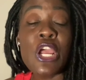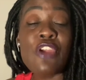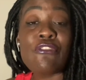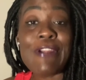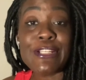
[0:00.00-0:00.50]

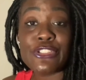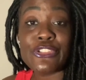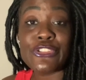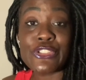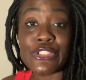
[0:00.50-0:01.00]

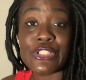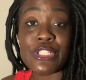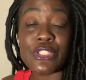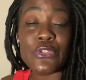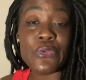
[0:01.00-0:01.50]
registered
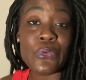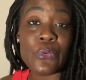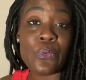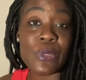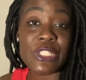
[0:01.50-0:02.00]

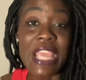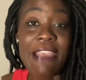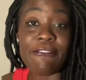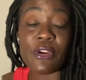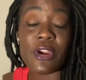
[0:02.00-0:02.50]
to
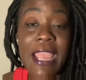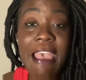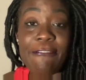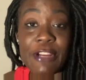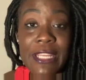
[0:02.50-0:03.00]
whichever
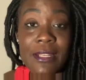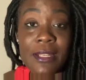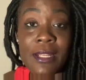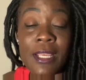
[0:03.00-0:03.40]
African